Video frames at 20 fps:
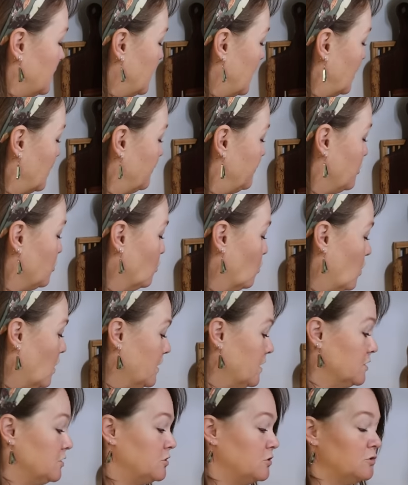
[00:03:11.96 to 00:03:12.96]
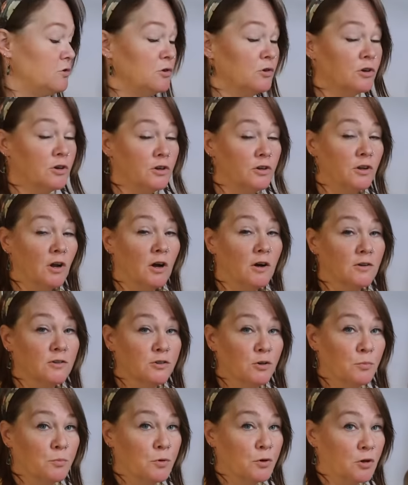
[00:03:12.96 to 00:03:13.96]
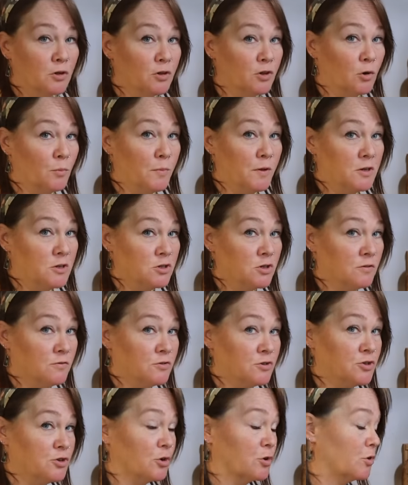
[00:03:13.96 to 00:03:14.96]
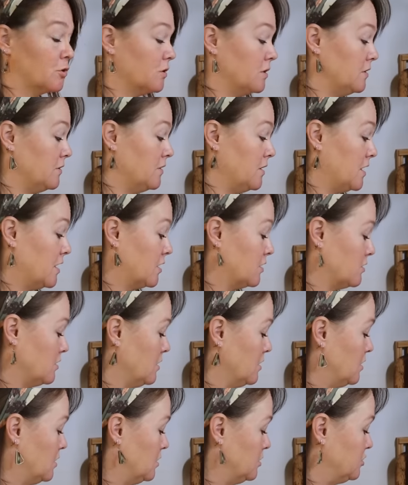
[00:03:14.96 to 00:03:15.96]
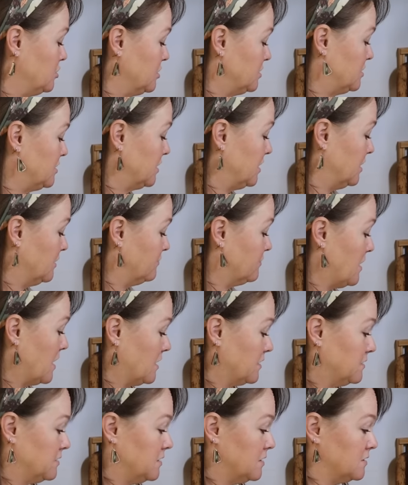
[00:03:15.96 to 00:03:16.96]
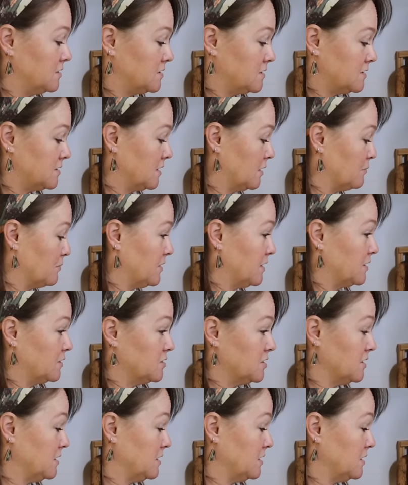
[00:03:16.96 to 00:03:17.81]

Now if you wanted to, you could also put a little pinch of sugar in there just to give that yeast something